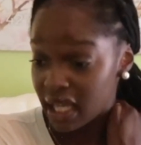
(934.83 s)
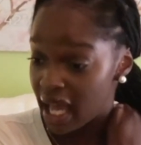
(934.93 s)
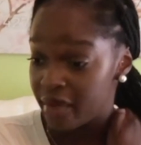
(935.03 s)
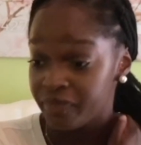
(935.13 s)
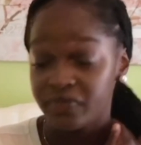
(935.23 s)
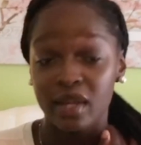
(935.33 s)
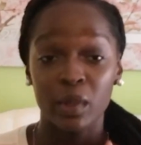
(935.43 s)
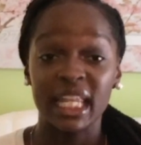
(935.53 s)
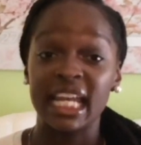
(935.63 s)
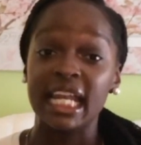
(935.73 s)
at
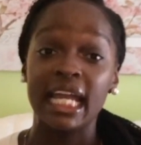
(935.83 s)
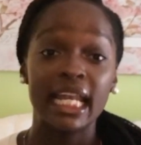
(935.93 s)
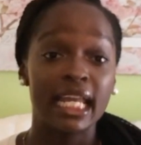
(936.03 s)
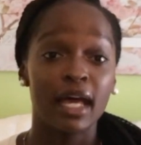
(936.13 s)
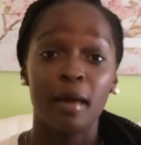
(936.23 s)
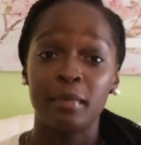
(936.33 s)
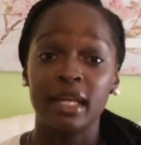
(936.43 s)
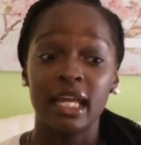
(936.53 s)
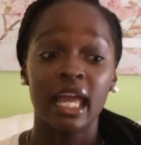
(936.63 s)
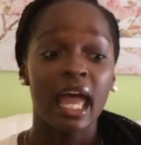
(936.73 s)
within any
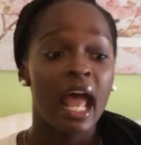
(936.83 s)
company.